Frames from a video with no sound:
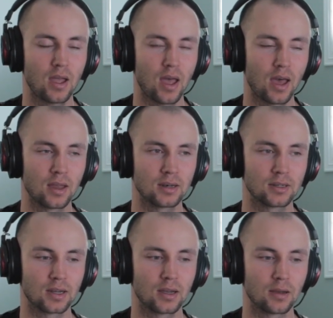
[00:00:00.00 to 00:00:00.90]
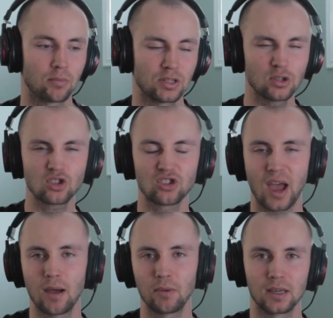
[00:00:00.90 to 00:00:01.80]
And by just
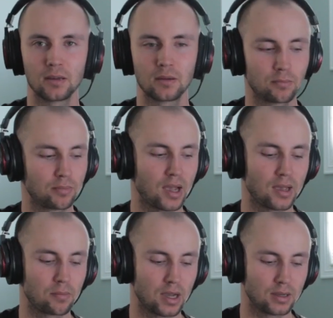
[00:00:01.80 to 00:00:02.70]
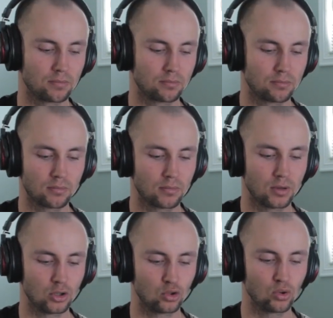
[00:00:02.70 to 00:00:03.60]
jamming, by
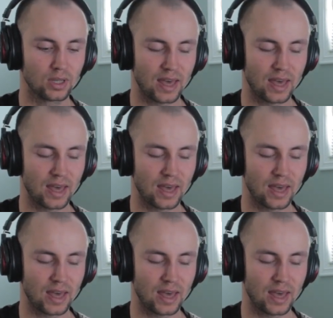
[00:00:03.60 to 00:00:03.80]
doing